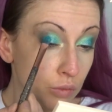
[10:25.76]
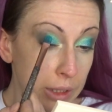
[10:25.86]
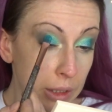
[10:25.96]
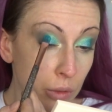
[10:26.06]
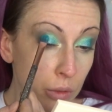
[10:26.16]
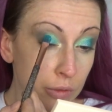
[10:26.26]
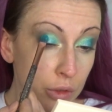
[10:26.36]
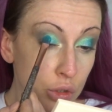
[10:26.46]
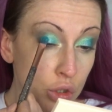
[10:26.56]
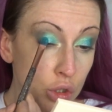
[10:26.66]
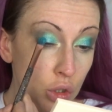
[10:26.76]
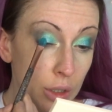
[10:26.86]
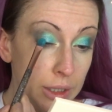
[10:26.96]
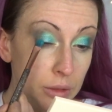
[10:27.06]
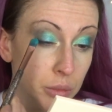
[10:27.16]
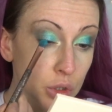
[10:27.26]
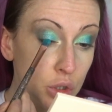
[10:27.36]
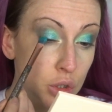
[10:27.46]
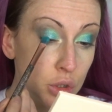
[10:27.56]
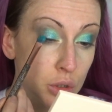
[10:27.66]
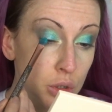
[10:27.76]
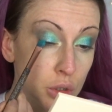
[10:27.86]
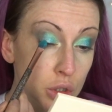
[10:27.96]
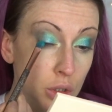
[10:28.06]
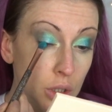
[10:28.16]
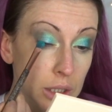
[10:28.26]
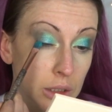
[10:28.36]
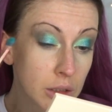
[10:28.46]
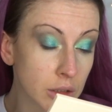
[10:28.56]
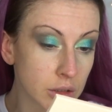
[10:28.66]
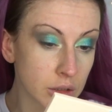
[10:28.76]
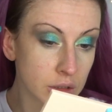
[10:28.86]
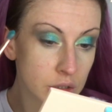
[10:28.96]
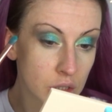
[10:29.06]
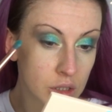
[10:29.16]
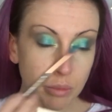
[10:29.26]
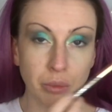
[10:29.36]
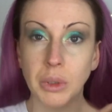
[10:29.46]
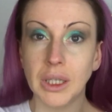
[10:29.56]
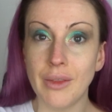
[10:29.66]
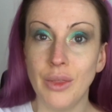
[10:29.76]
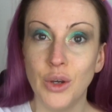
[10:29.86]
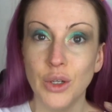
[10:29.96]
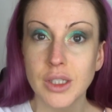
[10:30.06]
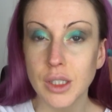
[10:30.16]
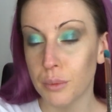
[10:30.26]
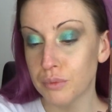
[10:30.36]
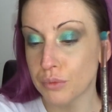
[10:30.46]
re-go over the join, but just the join, just to blend those